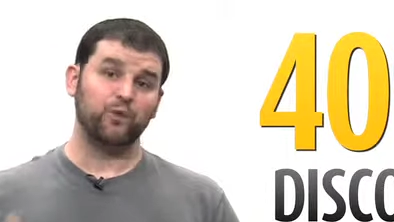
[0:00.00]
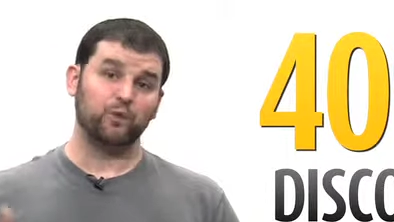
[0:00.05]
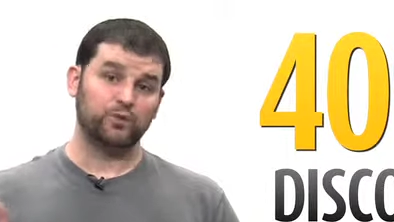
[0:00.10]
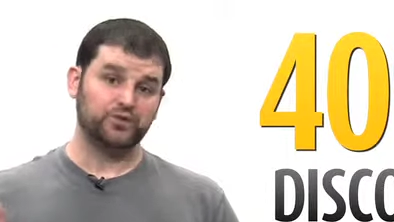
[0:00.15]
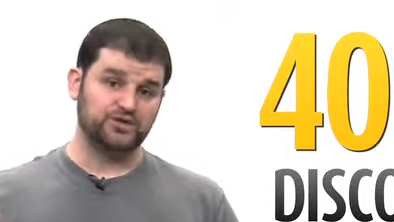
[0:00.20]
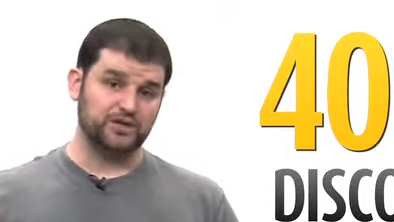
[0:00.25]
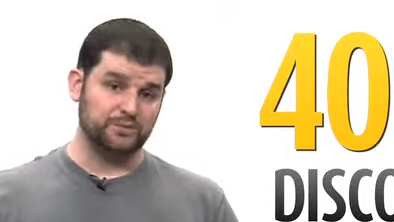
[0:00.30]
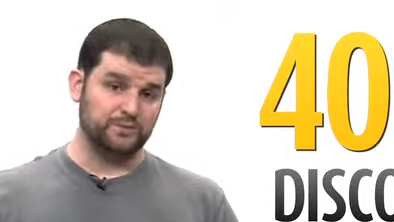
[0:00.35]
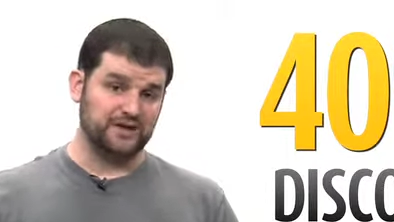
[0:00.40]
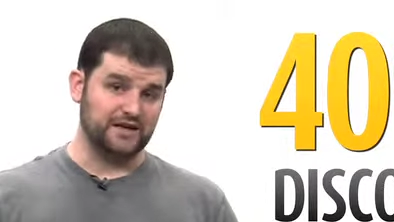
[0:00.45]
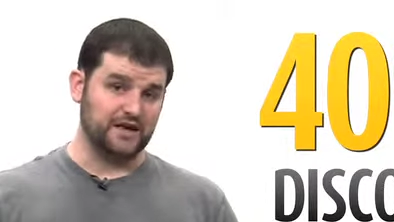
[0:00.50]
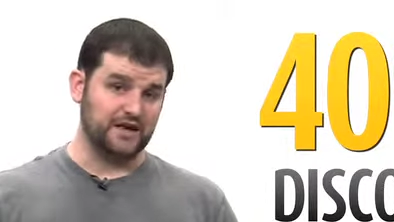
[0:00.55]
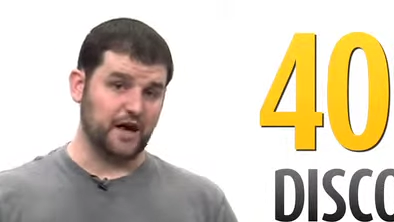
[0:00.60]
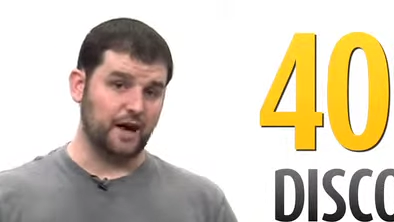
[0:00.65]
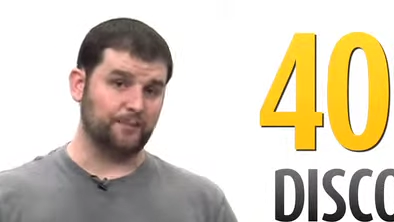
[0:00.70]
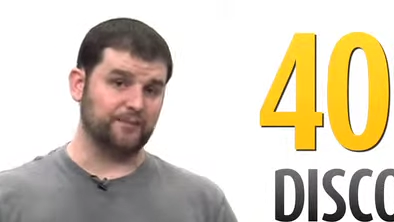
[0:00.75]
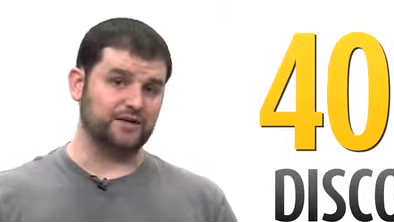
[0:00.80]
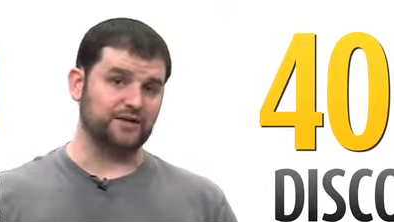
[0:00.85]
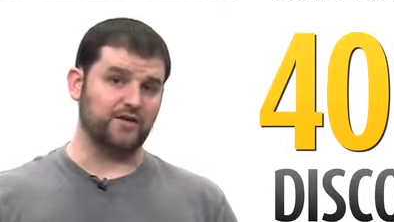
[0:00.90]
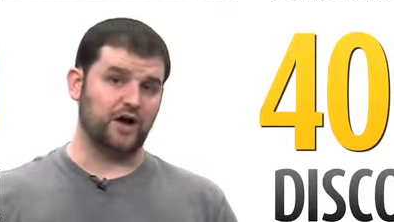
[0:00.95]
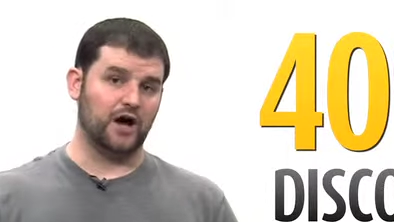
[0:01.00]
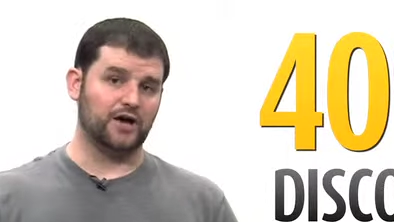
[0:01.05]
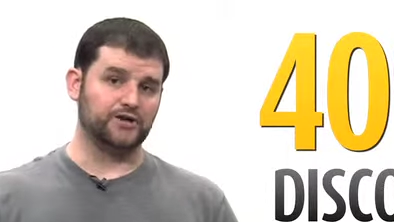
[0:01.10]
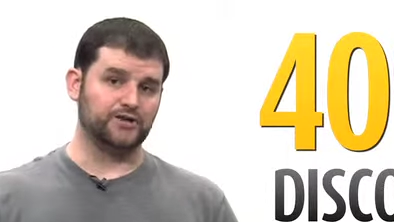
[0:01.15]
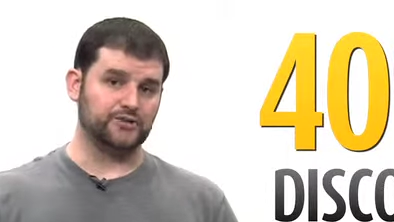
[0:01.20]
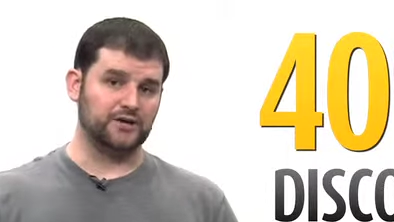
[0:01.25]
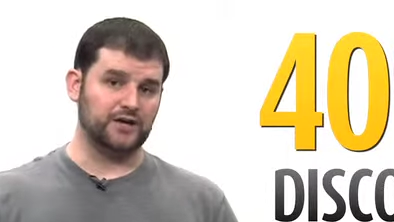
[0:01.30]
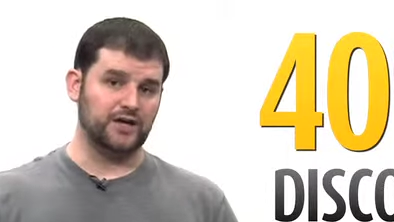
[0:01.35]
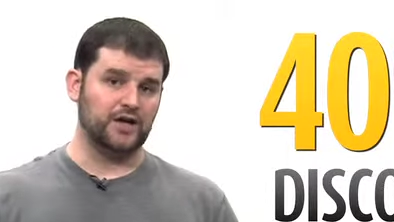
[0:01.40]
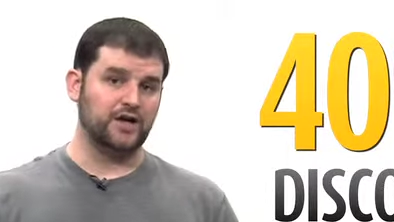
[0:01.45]
which could mean a couple of
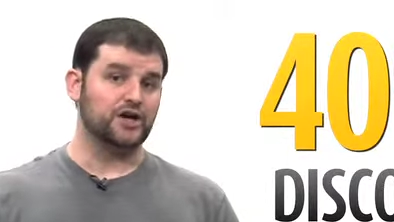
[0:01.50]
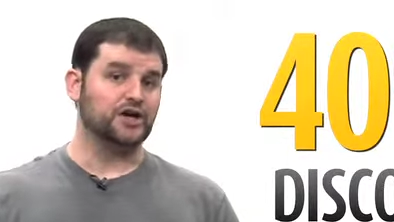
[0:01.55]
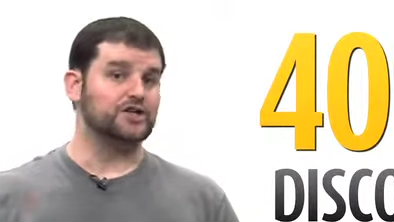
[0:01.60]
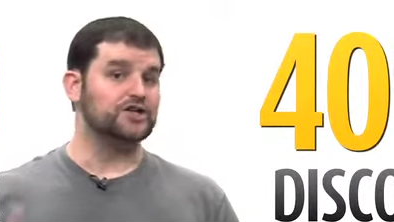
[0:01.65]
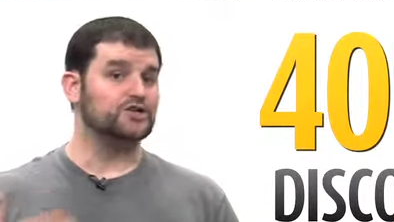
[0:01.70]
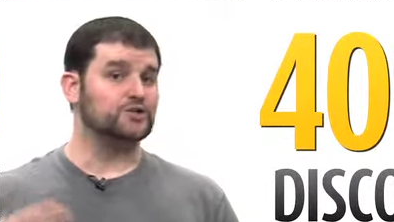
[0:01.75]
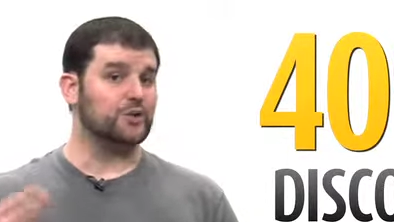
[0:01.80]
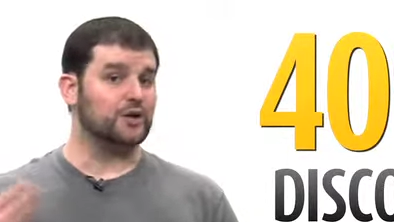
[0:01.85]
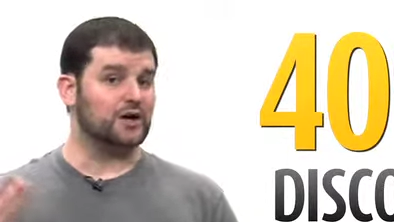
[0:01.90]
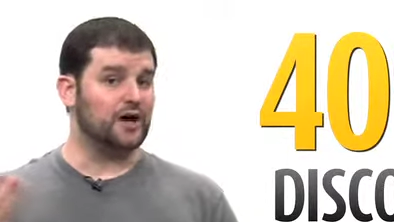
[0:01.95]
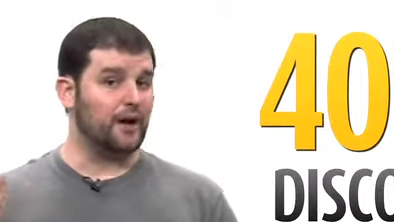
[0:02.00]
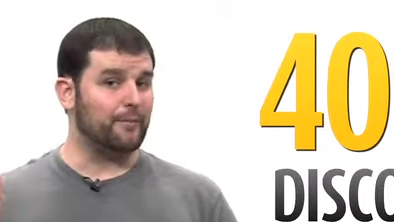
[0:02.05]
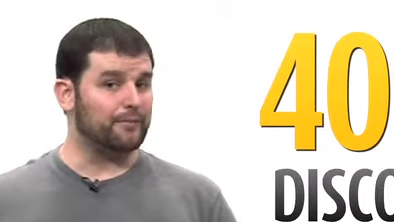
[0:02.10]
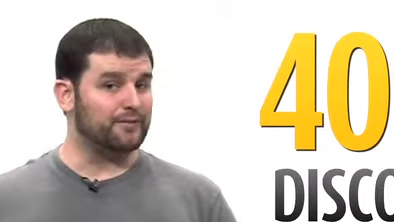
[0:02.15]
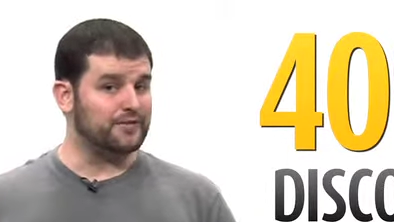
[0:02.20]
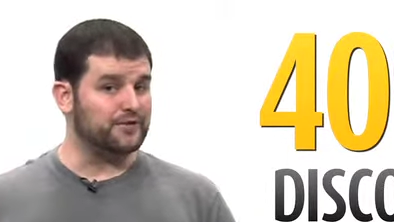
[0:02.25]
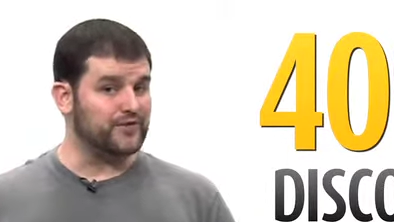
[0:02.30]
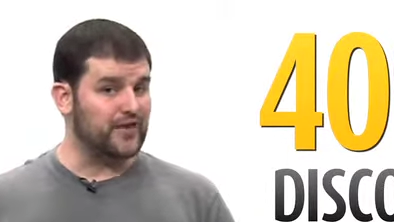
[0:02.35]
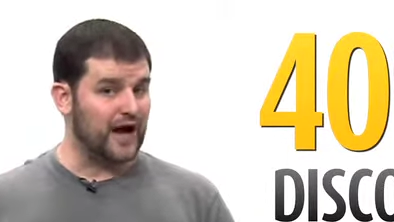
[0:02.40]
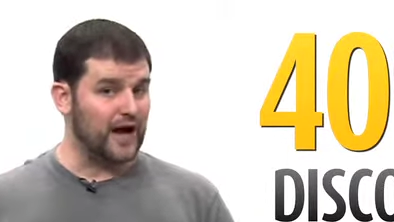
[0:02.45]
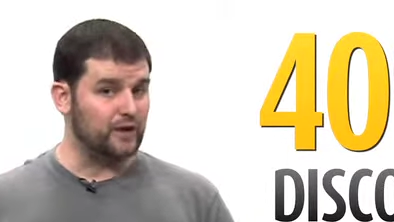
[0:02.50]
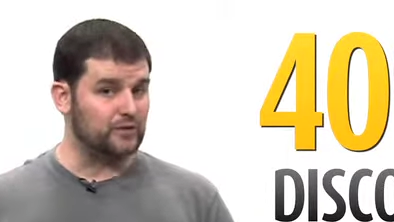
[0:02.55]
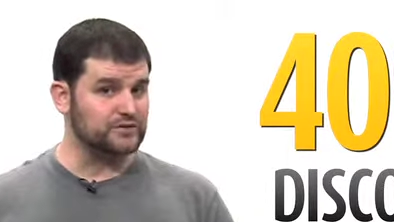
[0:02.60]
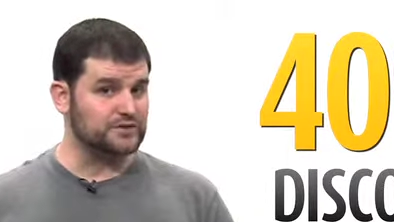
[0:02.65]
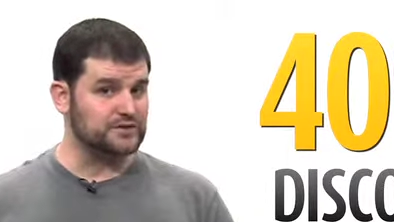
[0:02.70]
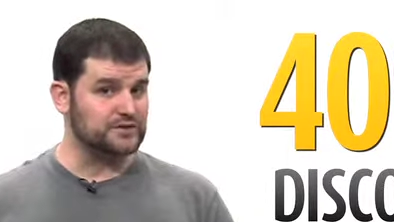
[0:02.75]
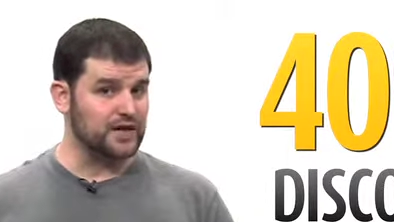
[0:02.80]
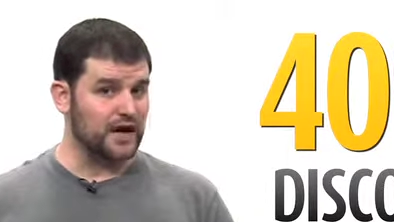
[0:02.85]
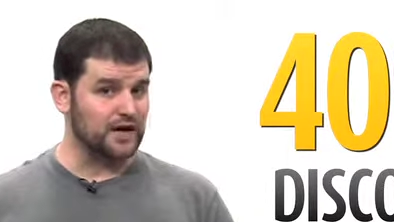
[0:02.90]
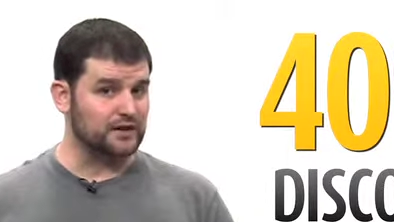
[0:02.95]
$100 to a couple
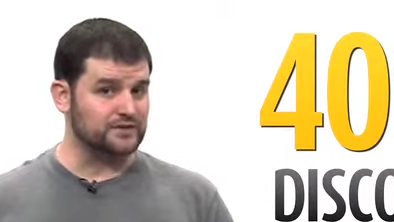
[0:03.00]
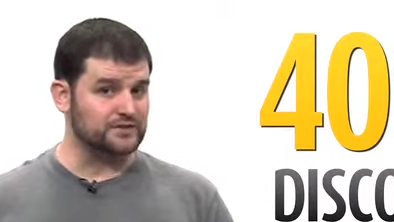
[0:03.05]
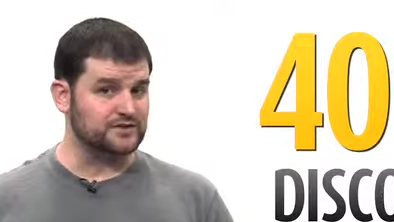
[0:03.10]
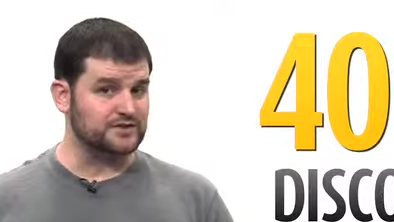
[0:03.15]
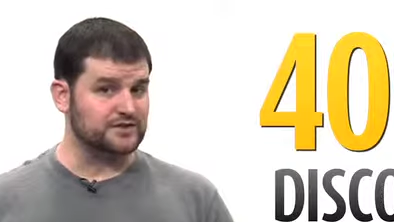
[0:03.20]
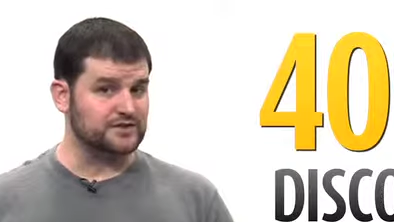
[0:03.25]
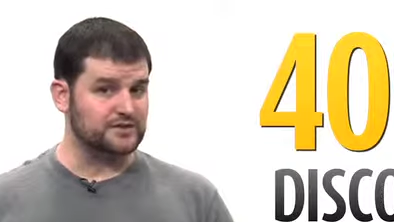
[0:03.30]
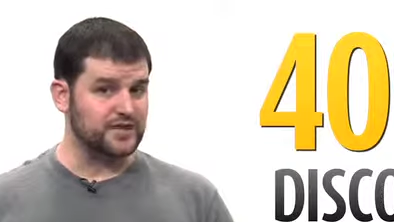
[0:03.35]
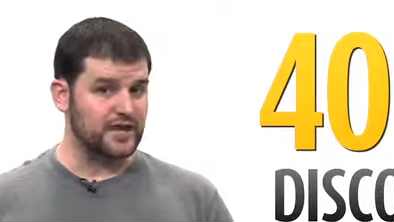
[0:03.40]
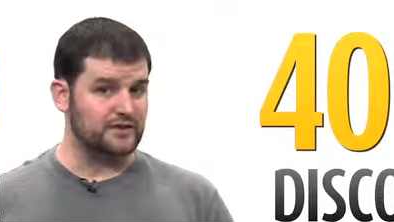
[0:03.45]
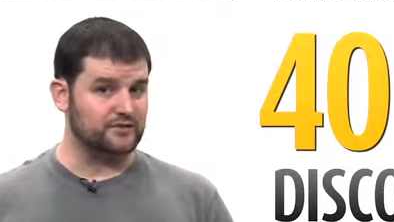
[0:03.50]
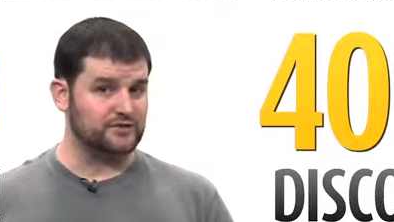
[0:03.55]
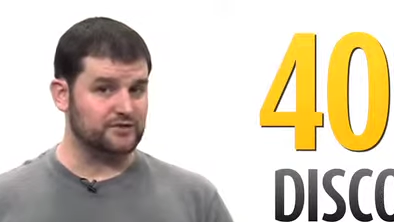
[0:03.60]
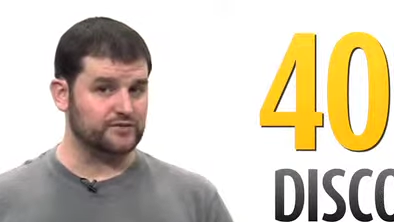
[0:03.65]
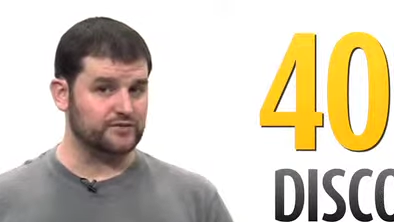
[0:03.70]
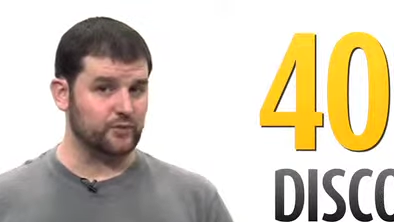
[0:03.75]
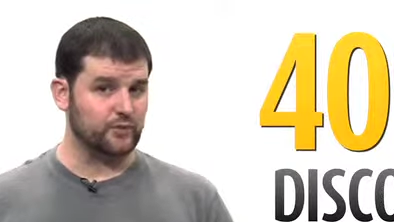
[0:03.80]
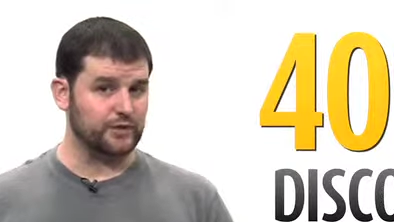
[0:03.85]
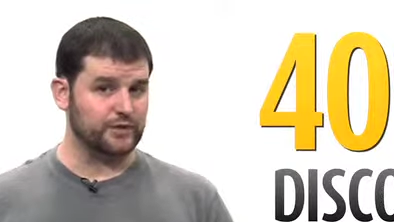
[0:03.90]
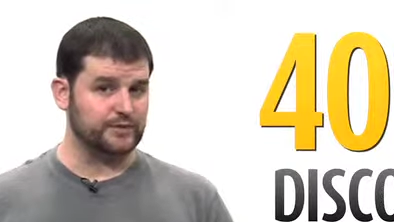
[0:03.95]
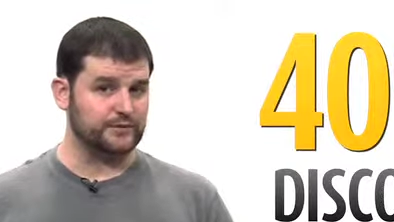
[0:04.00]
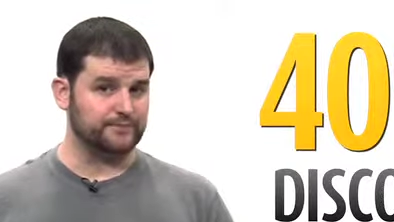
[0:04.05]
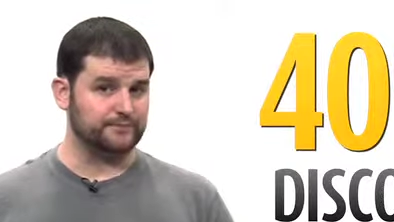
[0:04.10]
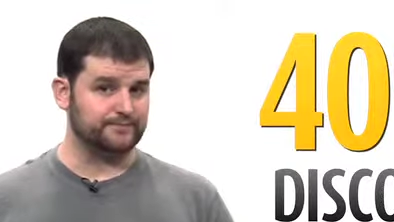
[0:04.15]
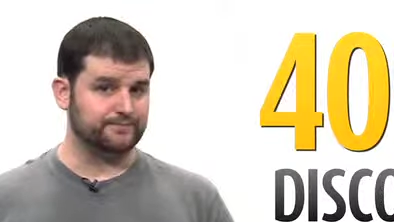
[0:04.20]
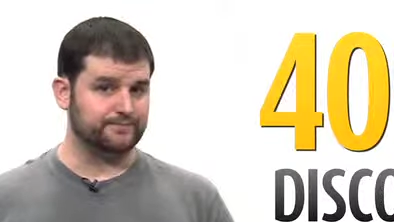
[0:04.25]
$1,000 in savings for you.